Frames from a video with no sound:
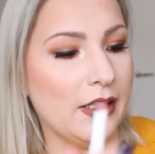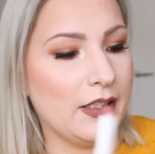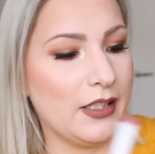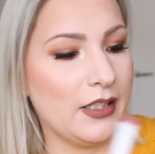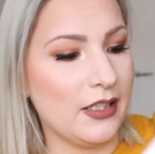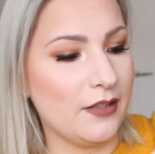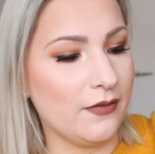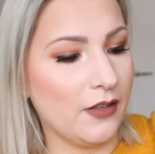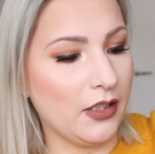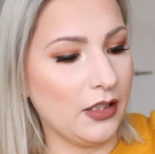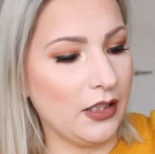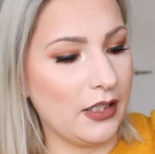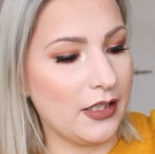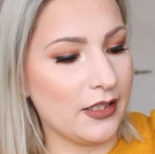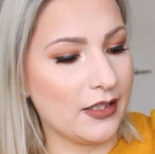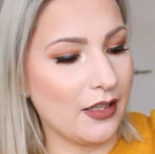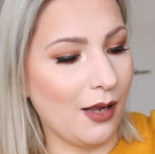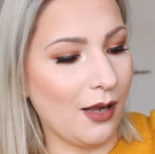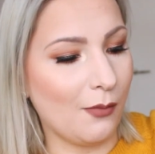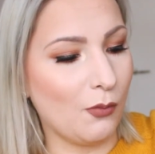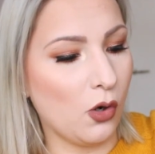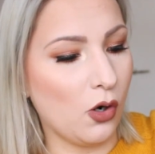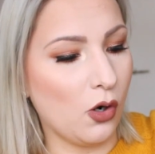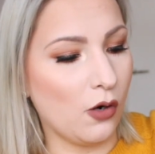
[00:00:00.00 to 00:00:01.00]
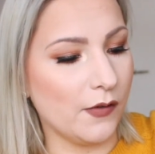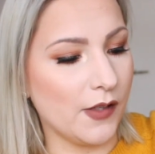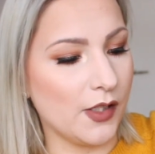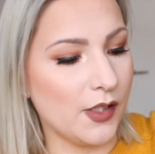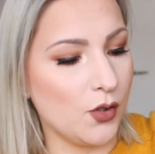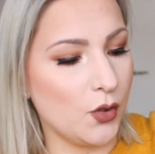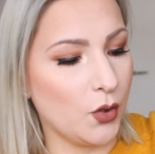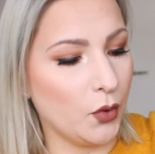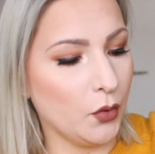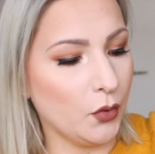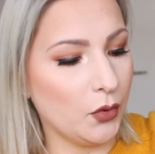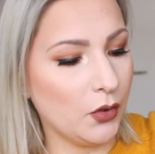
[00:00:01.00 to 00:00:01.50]
This one is a
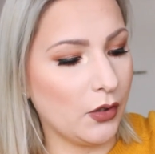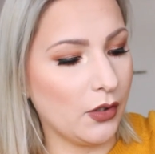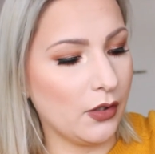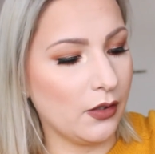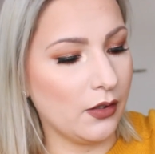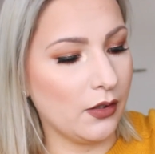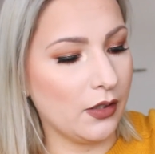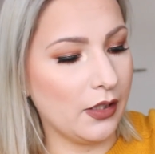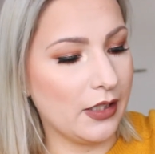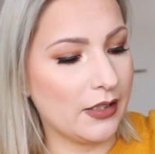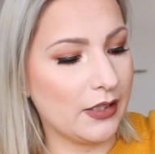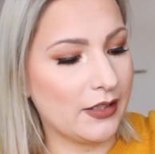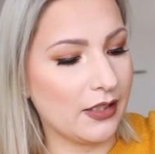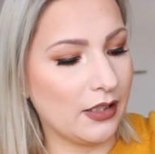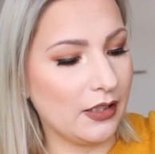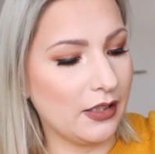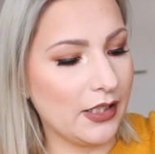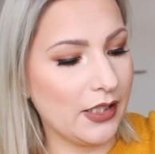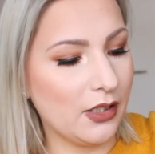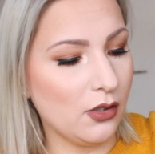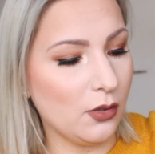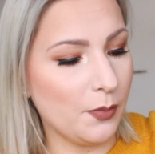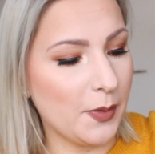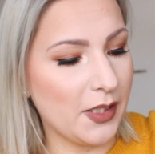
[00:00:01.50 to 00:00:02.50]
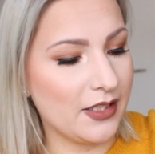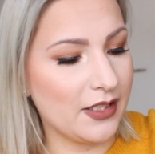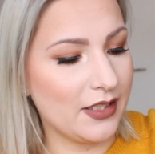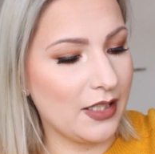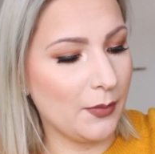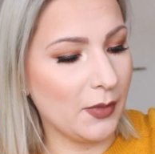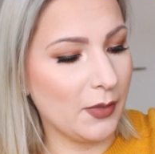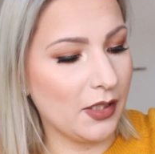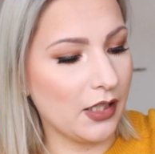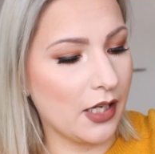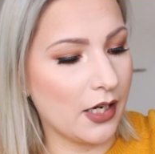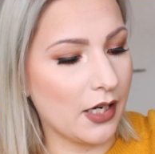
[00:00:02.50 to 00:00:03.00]
mauve nude. It's a little bit
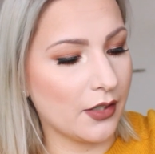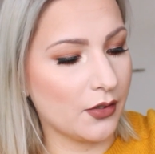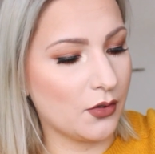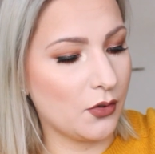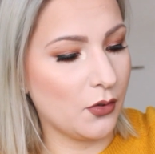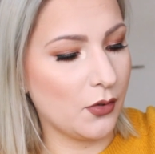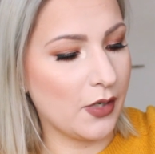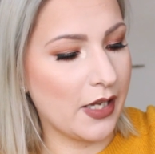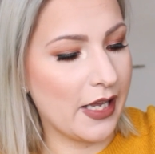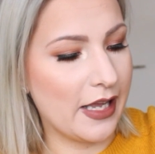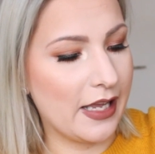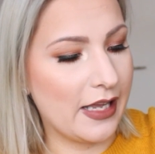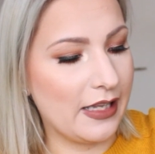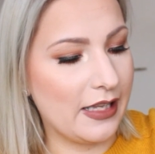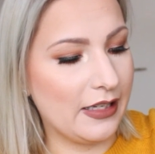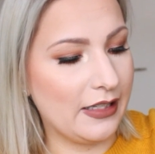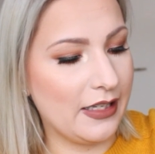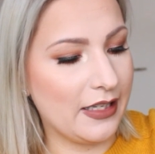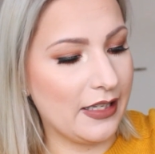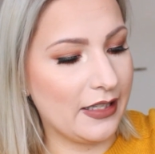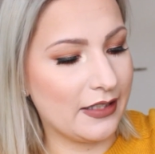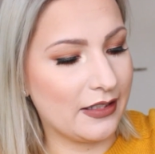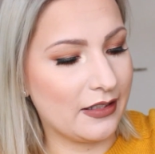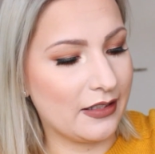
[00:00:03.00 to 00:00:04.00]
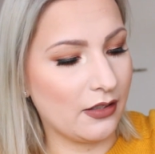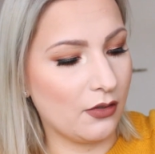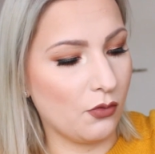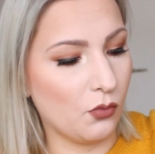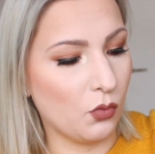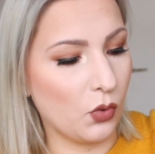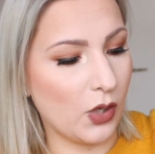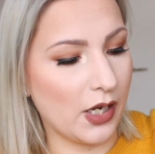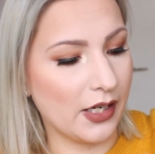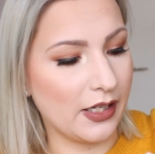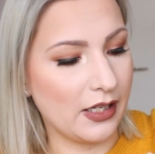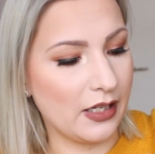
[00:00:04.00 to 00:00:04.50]
similar to the NYX
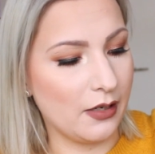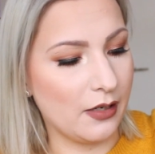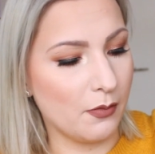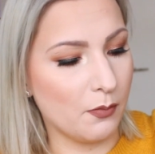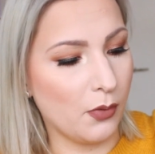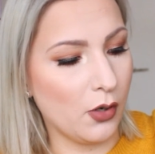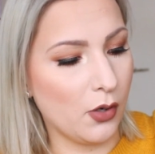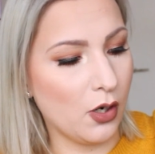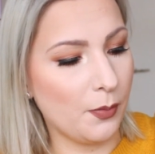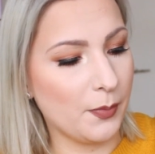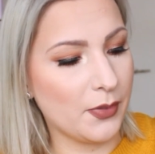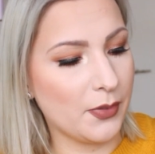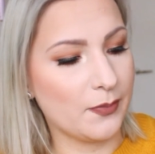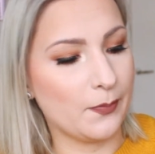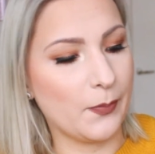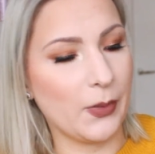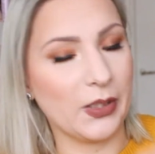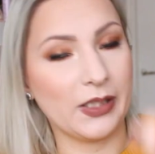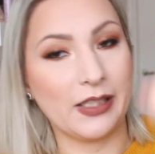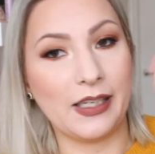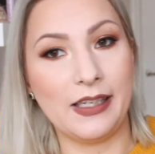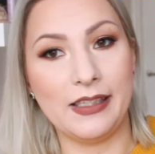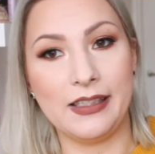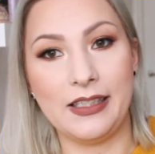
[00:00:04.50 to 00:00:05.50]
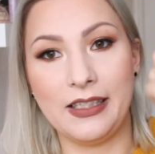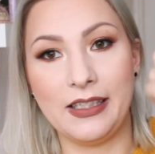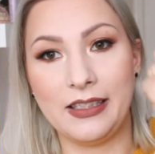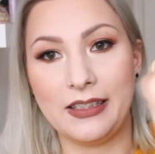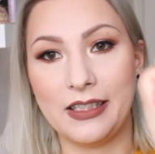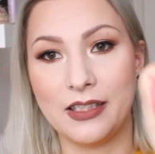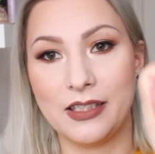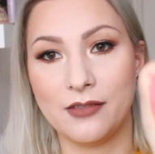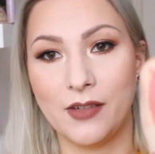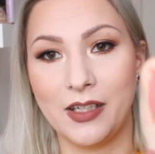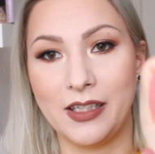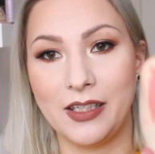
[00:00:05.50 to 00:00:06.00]
one in Pops, but I
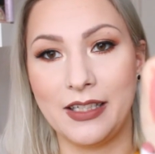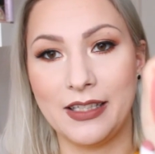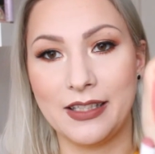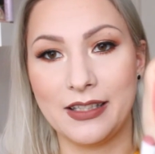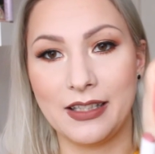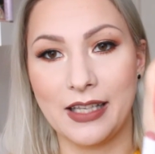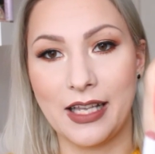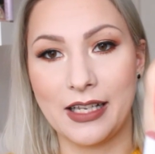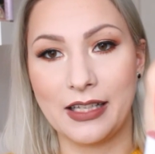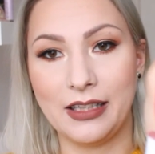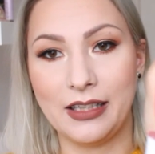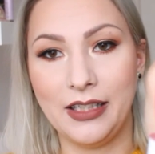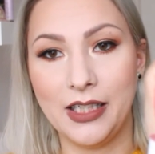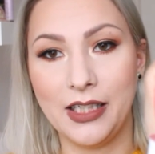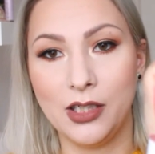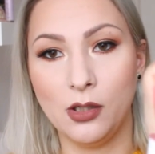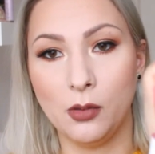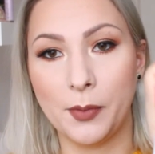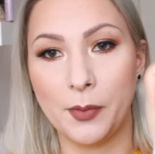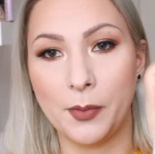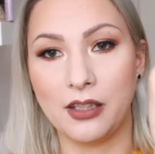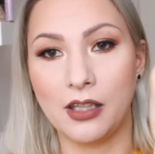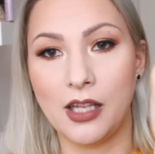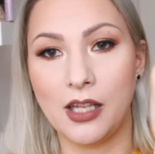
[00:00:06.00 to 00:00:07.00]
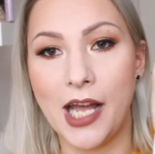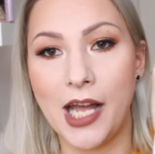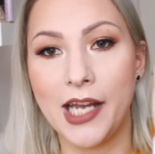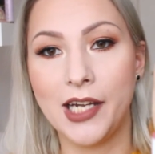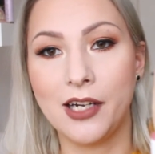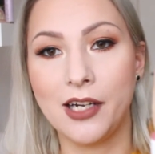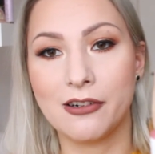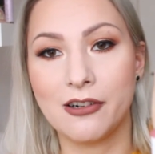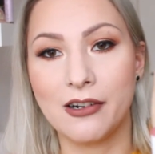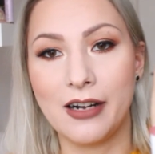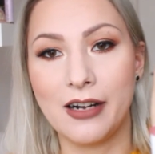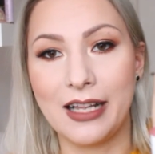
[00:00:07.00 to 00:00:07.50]
think this one is like a little bit
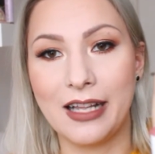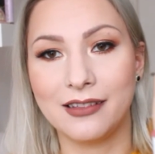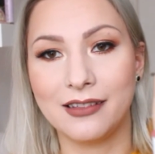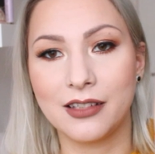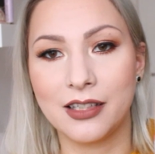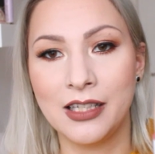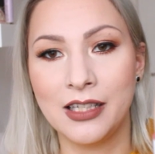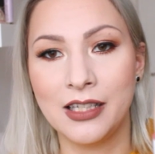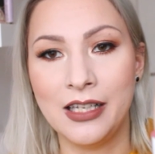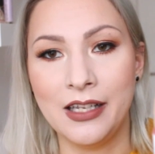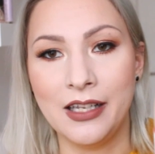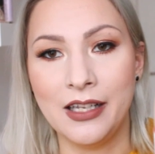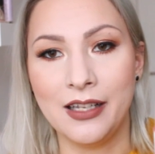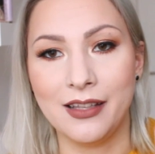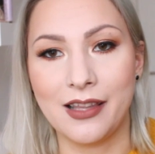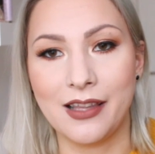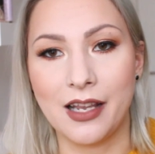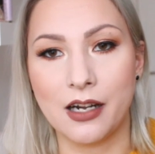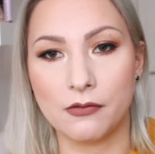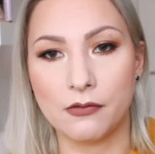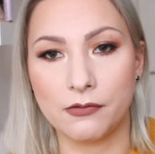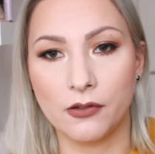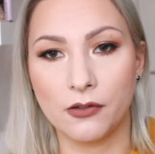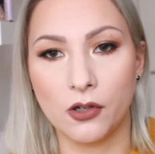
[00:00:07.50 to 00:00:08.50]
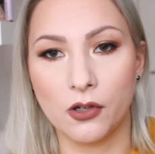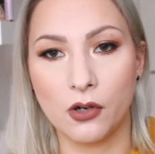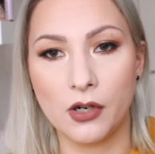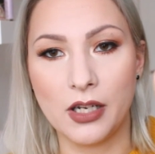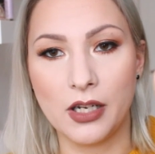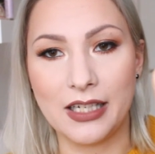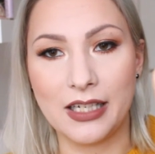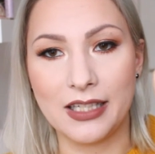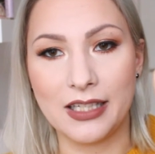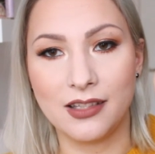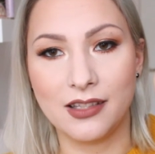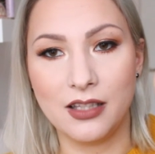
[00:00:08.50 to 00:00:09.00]
lighter and therefore
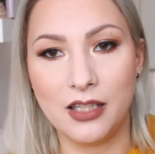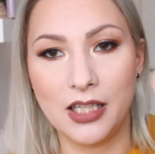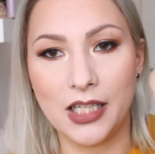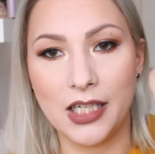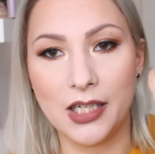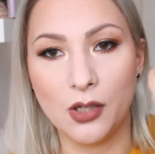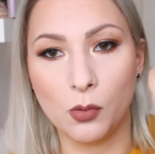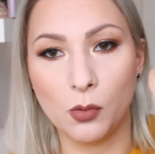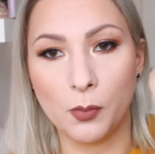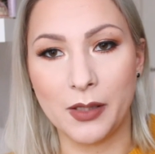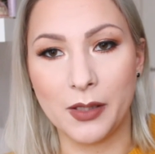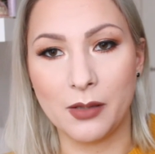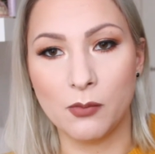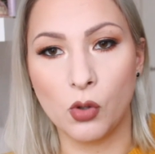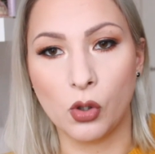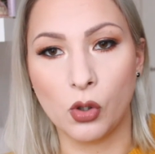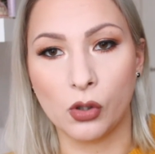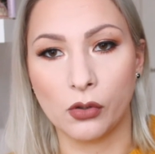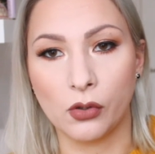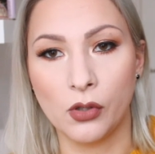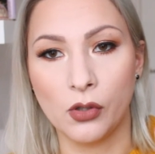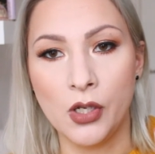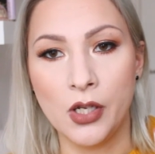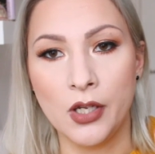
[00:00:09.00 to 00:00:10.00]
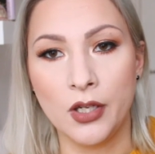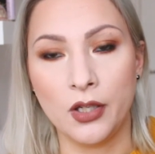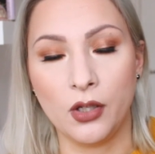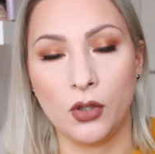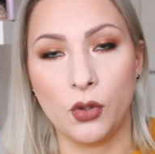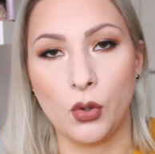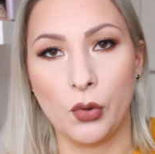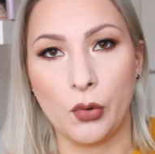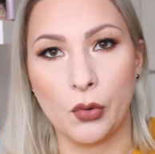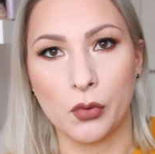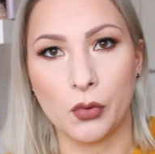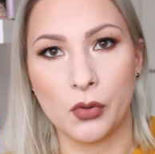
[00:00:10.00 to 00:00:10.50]
it is a little bit more
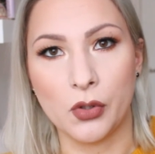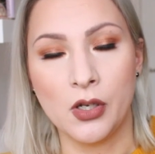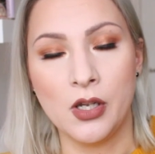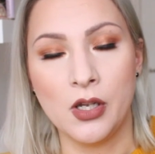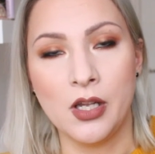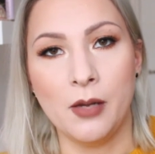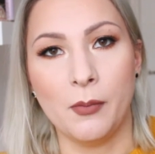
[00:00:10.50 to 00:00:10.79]
nude.